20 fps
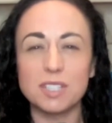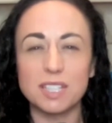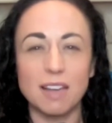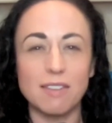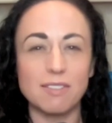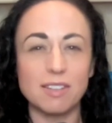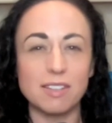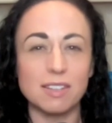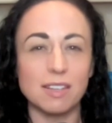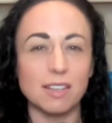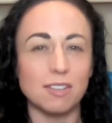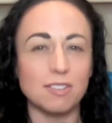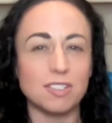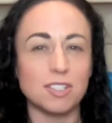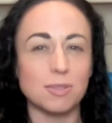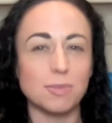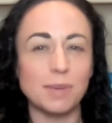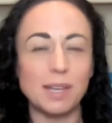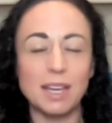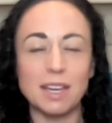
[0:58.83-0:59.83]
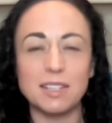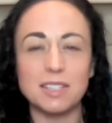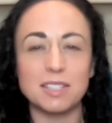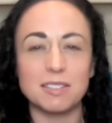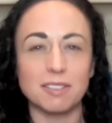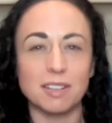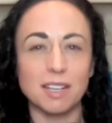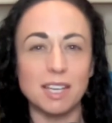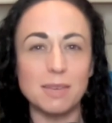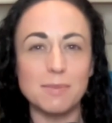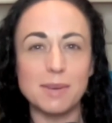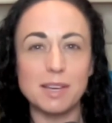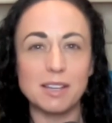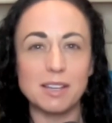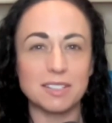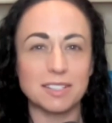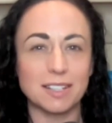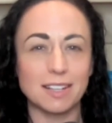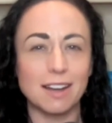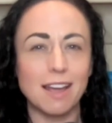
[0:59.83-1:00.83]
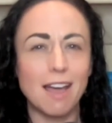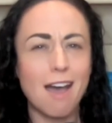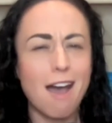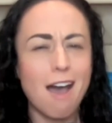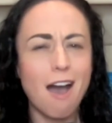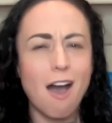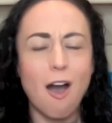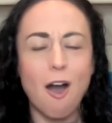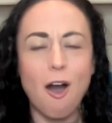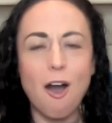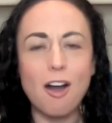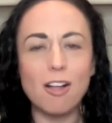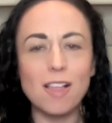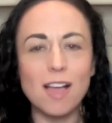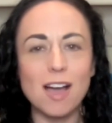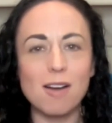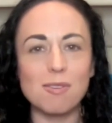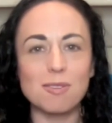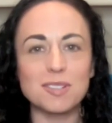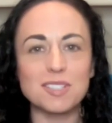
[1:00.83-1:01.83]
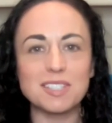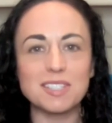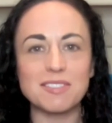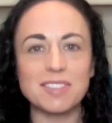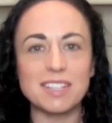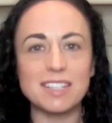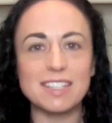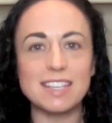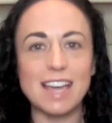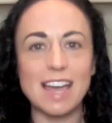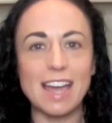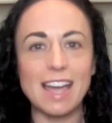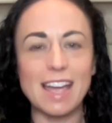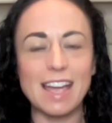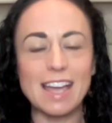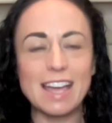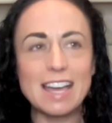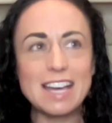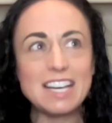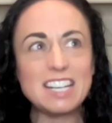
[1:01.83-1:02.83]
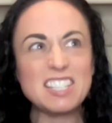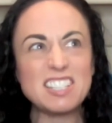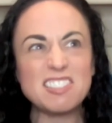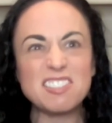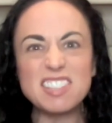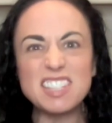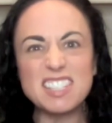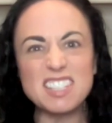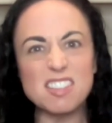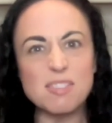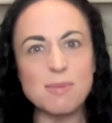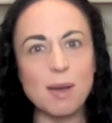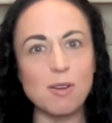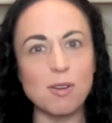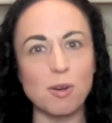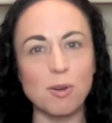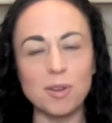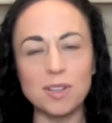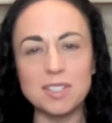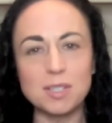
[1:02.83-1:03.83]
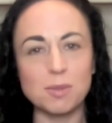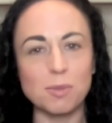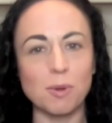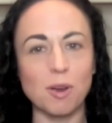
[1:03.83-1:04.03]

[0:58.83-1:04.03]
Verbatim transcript: 7, that you should be answering emails at all hours of the day. So it's still about going to